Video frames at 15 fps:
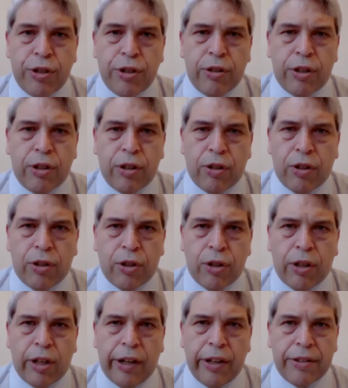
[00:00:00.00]

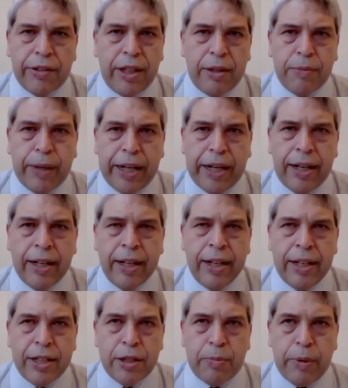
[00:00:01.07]
or other things. But
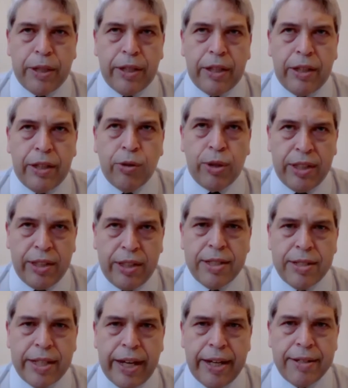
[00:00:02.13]
during
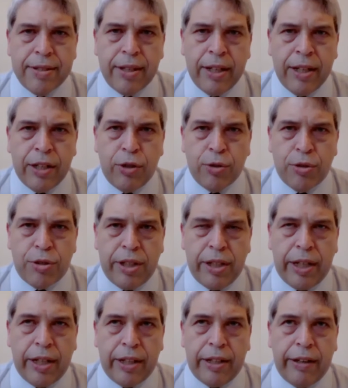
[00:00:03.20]
these days, you see
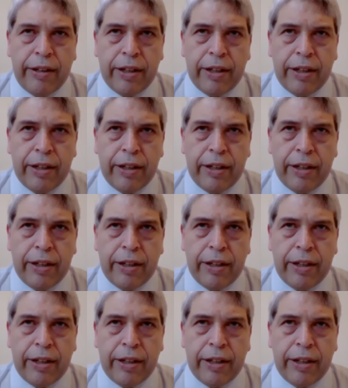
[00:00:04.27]
the